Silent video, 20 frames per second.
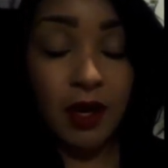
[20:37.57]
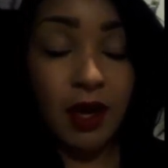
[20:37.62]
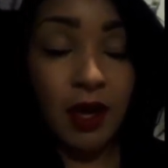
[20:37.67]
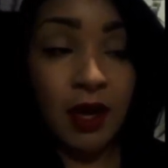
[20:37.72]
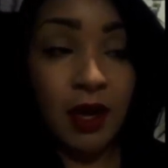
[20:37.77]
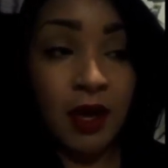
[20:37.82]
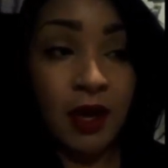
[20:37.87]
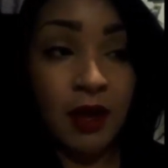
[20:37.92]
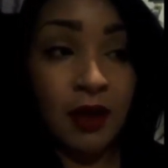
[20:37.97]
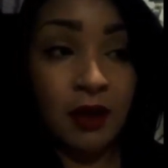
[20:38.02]

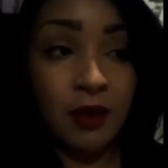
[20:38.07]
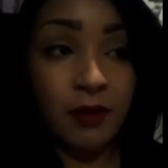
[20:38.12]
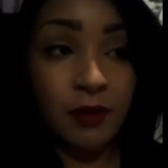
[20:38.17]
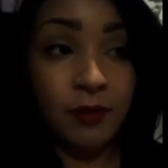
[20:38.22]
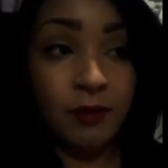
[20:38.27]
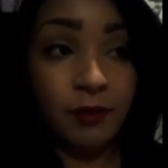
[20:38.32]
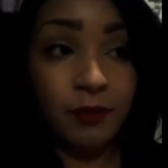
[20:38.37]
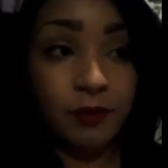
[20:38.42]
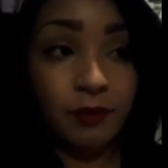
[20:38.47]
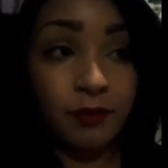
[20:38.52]

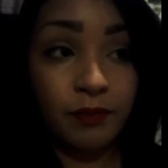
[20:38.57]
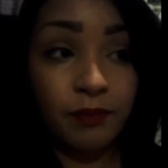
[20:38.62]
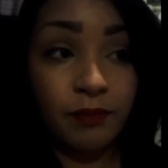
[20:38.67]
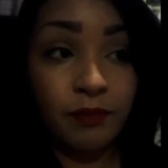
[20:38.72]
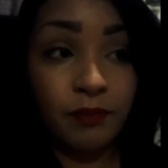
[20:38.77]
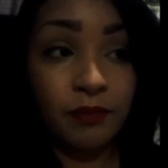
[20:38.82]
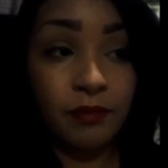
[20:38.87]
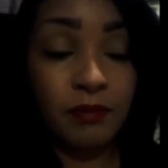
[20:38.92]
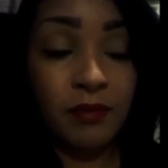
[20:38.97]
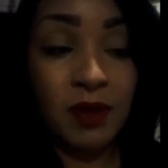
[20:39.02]
Um,
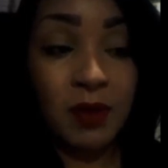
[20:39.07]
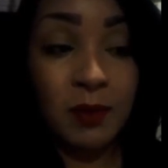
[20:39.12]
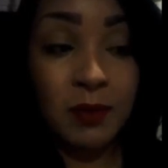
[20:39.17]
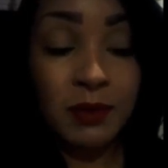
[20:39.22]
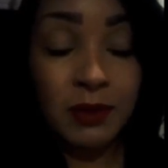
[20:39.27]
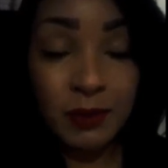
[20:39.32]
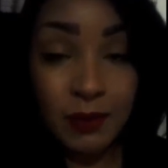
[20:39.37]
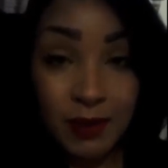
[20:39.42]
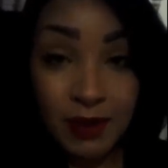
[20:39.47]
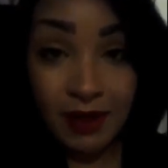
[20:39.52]
but I'm
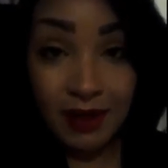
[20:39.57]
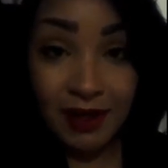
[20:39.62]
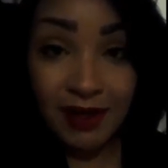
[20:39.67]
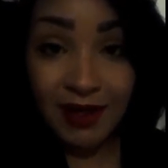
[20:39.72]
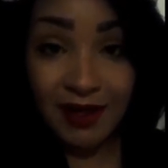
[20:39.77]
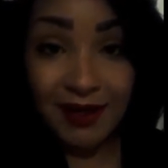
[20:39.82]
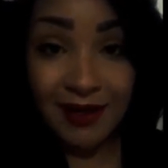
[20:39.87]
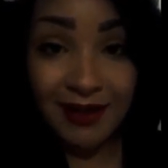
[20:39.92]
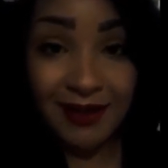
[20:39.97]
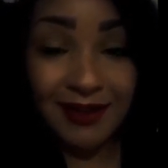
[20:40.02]
doing
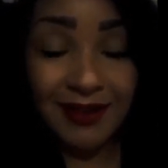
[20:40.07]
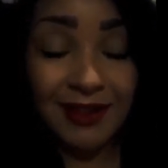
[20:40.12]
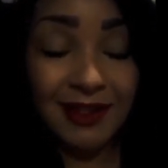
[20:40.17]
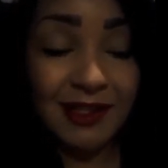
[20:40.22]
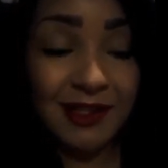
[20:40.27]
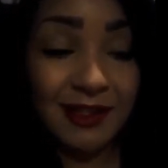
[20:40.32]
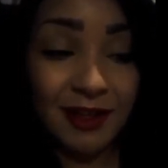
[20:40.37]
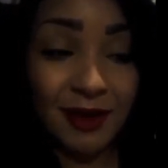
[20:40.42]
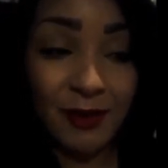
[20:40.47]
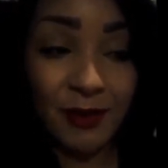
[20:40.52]
good.
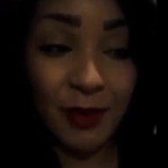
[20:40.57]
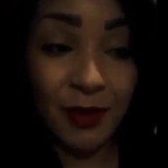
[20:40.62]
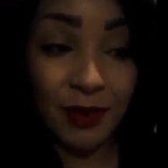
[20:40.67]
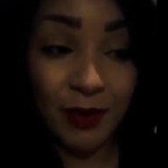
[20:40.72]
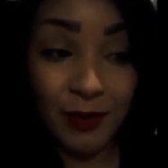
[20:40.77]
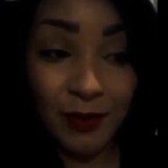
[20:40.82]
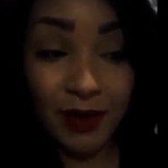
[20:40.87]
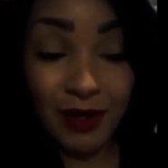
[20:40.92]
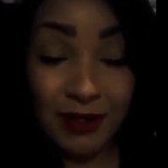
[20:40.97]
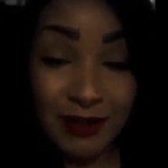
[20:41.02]
I'm going
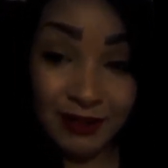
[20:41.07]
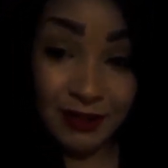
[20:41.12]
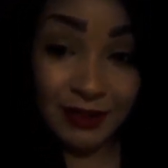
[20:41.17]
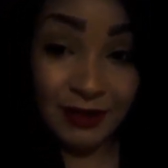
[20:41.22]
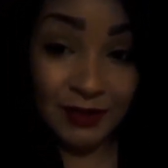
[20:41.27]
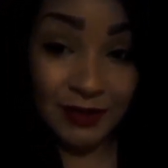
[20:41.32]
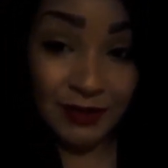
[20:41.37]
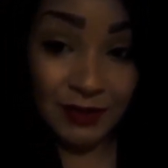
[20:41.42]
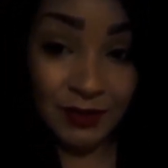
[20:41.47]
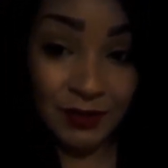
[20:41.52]
to work
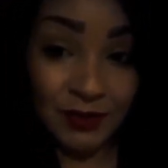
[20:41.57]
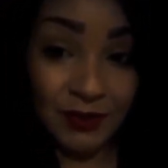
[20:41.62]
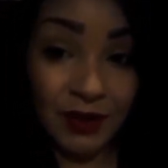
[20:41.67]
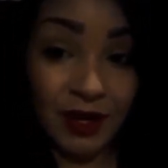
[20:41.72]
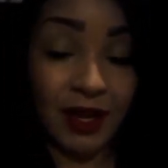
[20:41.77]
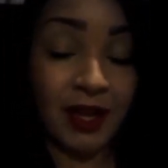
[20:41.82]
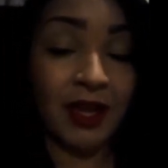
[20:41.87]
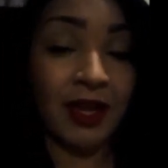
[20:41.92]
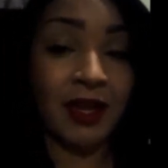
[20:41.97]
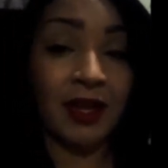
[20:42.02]
soon
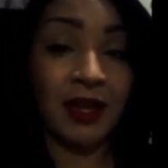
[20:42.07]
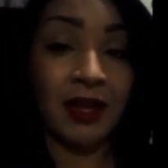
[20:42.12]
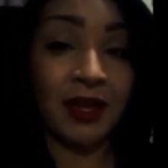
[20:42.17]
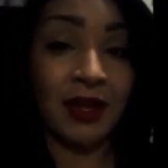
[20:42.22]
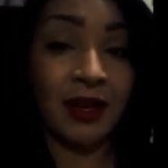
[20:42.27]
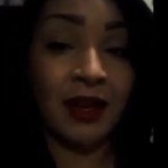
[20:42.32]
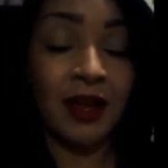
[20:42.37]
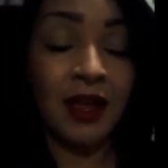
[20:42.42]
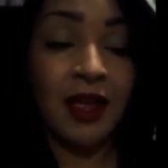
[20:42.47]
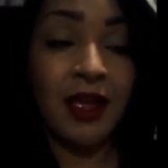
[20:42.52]

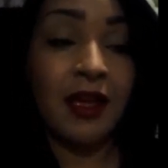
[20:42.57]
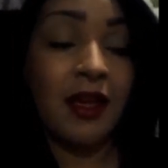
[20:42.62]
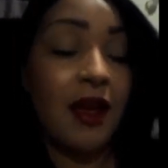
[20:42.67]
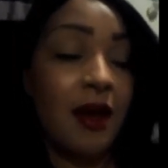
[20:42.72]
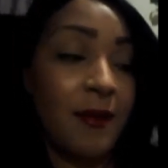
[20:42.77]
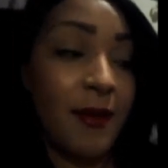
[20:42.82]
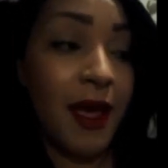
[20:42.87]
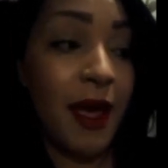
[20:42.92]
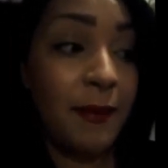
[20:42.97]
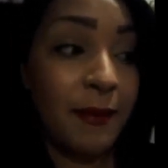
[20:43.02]
and
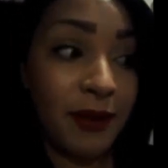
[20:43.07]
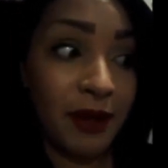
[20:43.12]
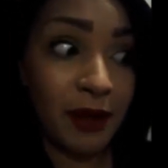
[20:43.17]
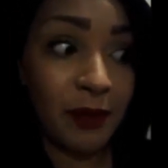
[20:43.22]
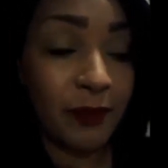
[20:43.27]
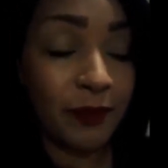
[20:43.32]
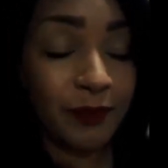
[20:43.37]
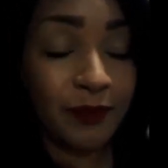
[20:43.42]
I'm happy.